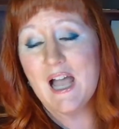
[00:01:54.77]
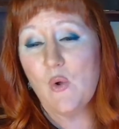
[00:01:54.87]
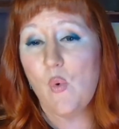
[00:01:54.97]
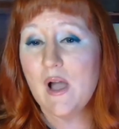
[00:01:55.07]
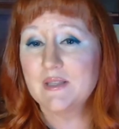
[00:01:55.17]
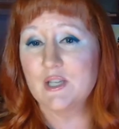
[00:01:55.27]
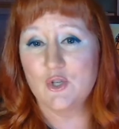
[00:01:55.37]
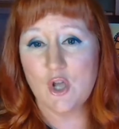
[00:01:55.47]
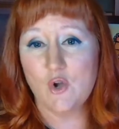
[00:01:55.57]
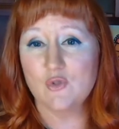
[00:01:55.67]
want to
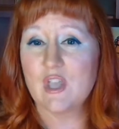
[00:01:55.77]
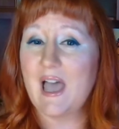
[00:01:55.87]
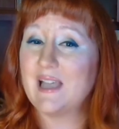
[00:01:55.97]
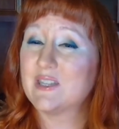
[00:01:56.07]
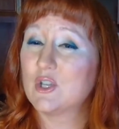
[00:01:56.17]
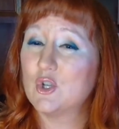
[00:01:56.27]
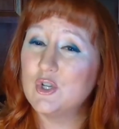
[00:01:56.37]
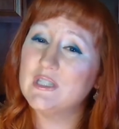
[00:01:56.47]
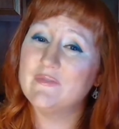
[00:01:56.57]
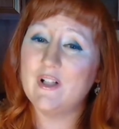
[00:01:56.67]
note that
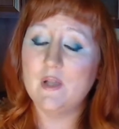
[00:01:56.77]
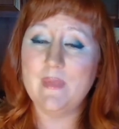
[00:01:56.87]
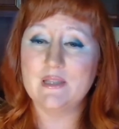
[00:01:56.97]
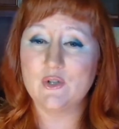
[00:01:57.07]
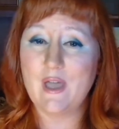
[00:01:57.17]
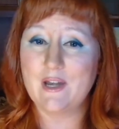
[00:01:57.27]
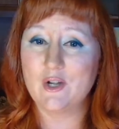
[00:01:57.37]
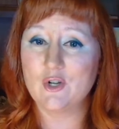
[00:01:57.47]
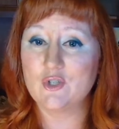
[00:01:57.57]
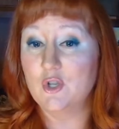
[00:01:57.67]
good developmental
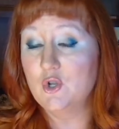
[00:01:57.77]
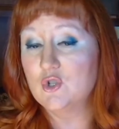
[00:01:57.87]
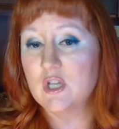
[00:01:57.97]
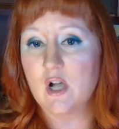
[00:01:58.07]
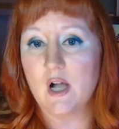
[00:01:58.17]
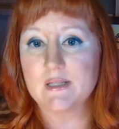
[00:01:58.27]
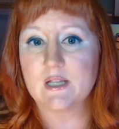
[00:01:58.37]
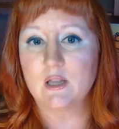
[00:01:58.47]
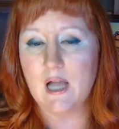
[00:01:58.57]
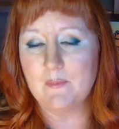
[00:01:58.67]
editors usually cost
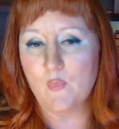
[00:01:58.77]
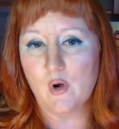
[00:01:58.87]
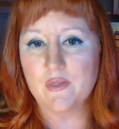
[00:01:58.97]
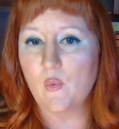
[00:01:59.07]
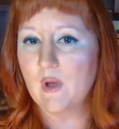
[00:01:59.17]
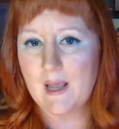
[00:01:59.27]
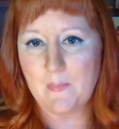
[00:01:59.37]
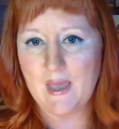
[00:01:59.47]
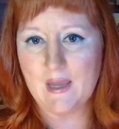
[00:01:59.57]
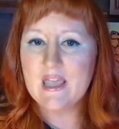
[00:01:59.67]
a lot more than what I
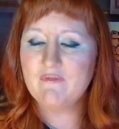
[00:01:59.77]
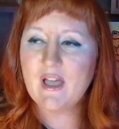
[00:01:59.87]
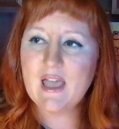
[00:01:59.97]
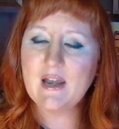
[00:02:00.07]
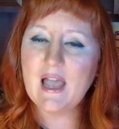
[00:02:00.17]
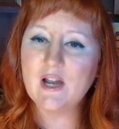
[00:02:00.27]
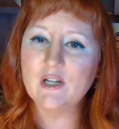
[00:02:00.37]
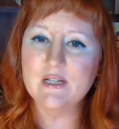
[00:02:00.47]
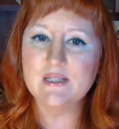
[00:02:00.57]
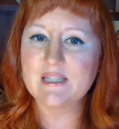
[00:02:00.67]
paid. If I had
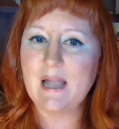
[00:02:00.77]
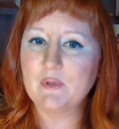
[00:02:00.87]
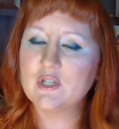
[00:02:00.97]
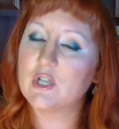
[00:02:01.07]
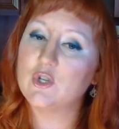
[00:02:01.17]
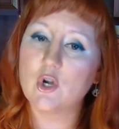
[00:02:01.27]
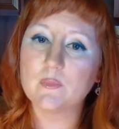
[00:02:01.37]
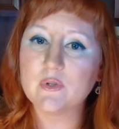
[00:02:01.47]
hired an established and notable